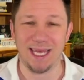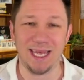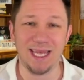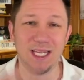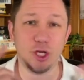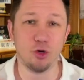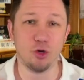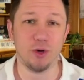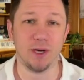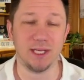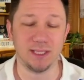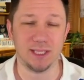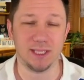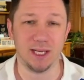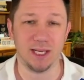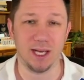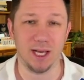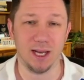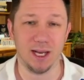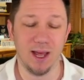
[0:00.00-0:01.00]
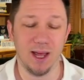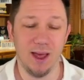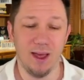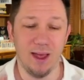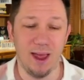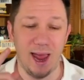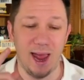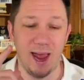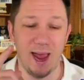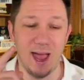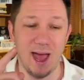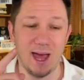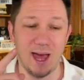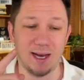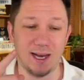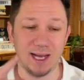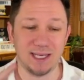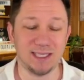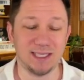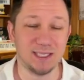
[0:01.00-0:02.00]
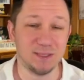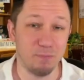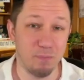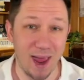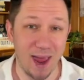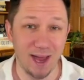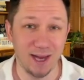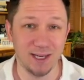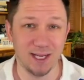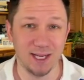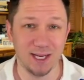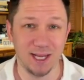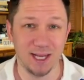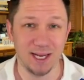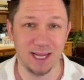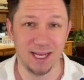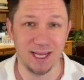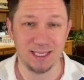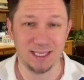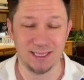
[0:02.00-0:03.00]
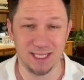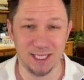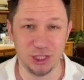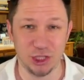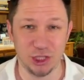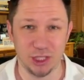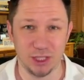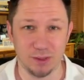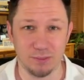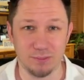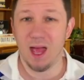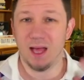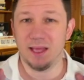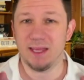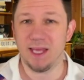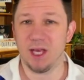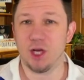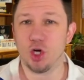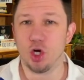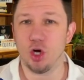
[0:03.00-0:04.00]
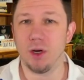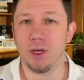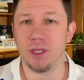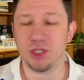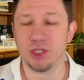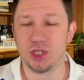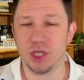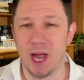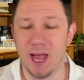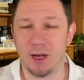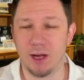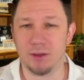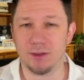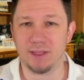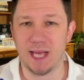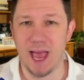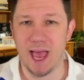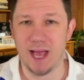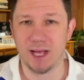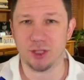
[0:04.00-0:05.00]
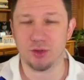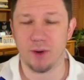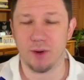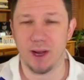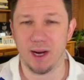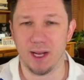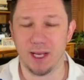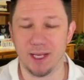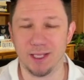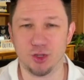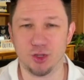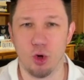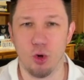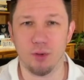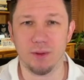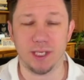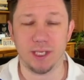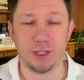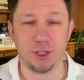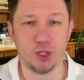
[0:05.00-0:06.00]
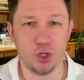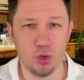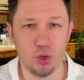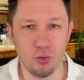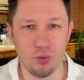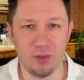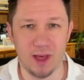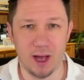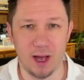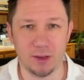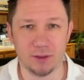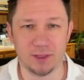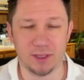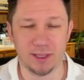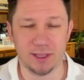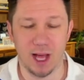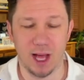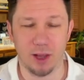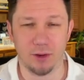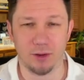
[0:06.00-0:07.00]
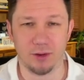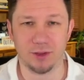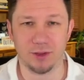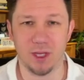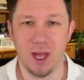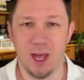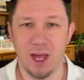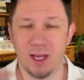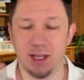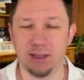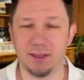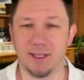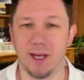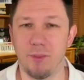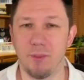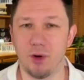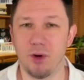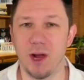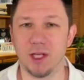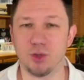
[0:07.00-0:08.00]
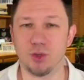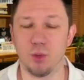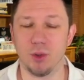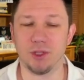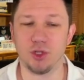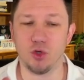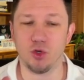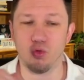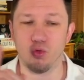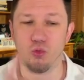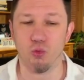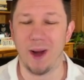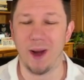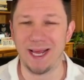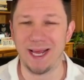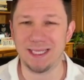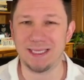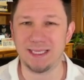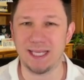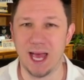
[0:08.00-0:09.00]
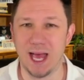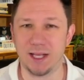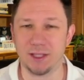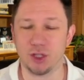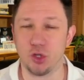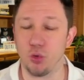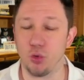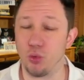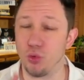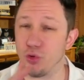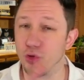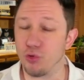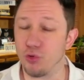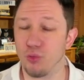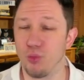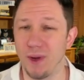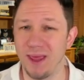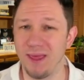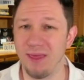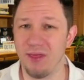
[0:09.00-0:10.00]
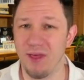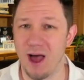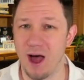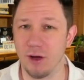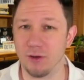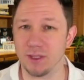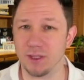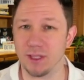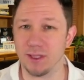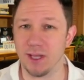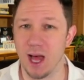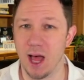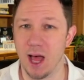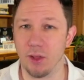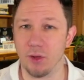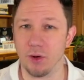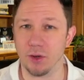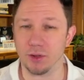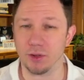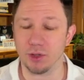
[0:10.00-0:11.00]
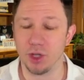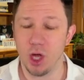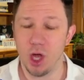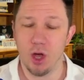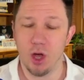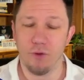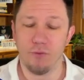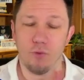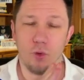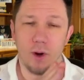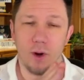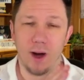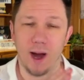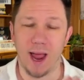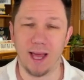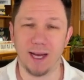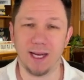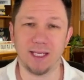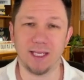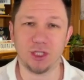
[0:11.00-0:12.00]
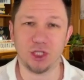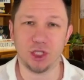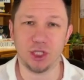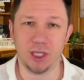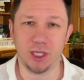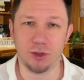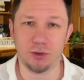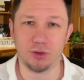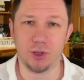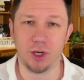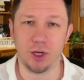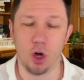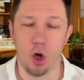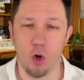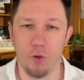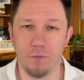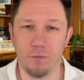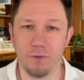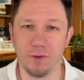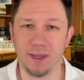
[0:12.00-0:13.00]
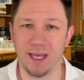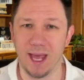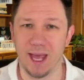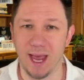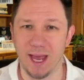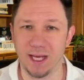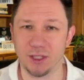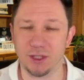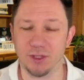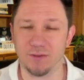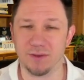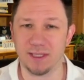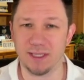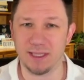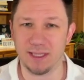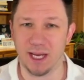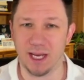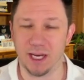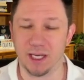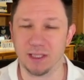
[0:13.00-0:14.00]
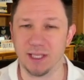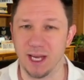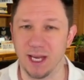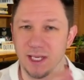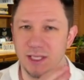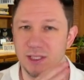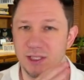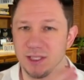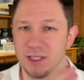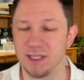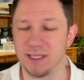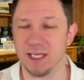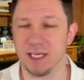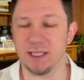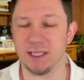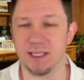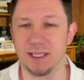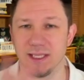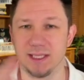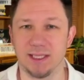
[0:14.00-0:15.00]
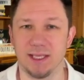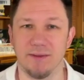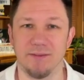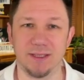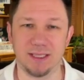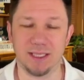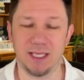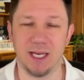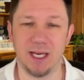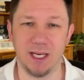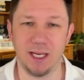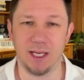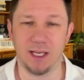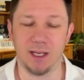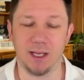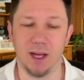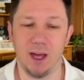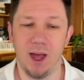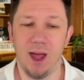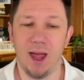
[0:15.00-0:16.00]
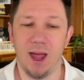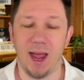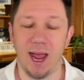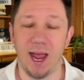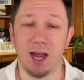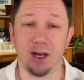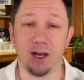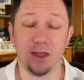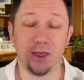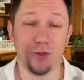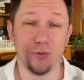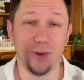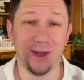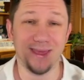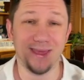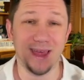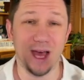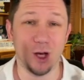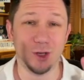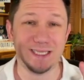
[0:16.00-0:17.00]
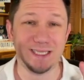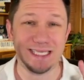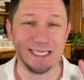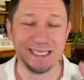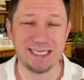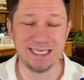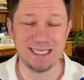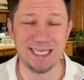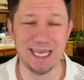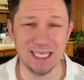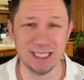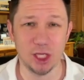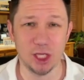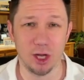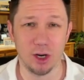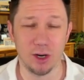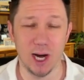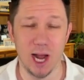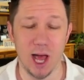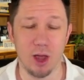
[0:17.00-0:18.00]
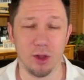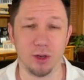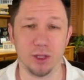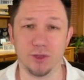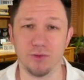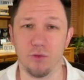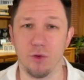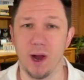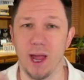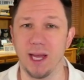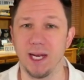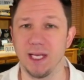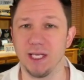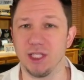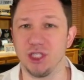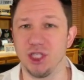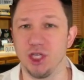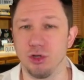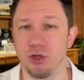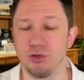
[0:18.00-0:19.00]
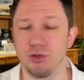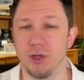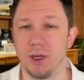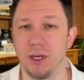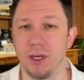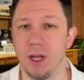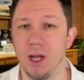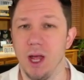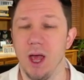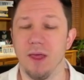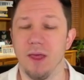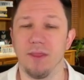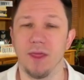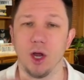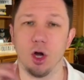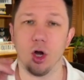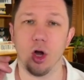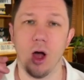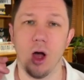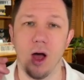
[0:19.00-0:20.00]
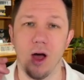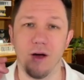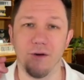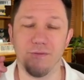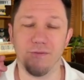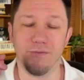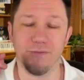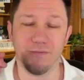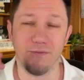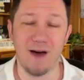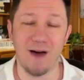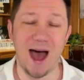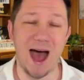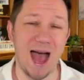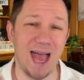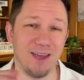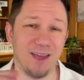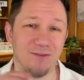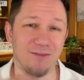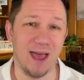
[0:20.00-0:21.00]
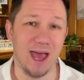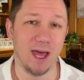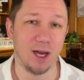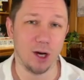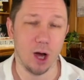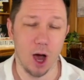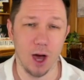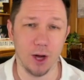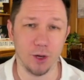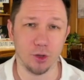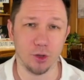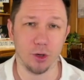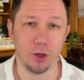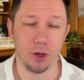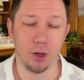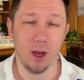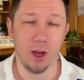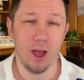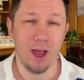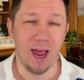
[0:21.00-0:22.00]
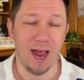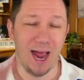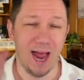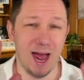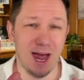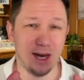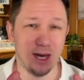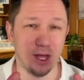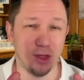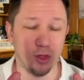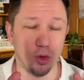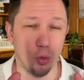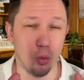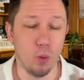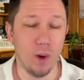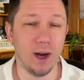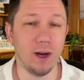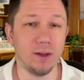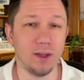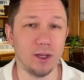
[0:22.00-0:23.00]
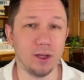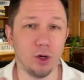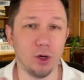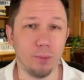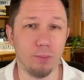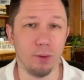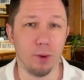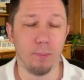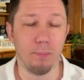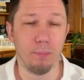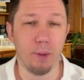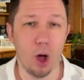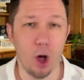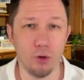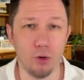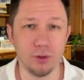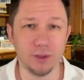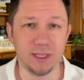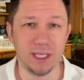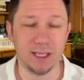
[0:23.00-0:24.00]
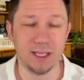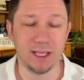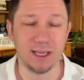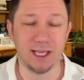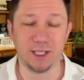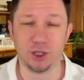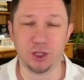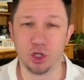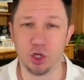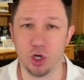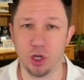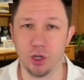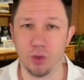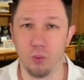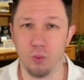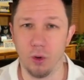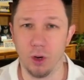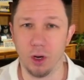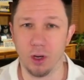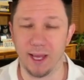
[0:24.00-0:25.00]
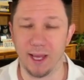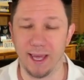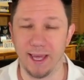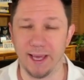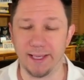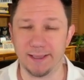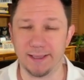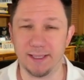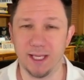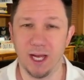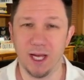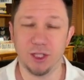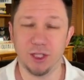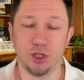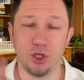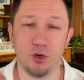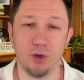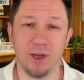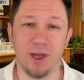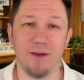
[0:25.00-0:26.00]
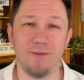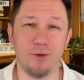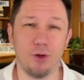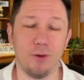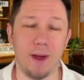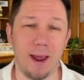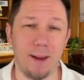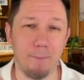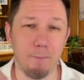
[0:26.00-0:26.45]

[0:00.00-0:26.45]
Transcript: increasing it and expanding it in addition. The current child tax credit is only $2,000. Democrats want to raise that to $3,000 for any children over the age of 6, ages 6 to 17, and $3,600 for any children that are 5 and under. And the way that they're proposing that this could work is to give you a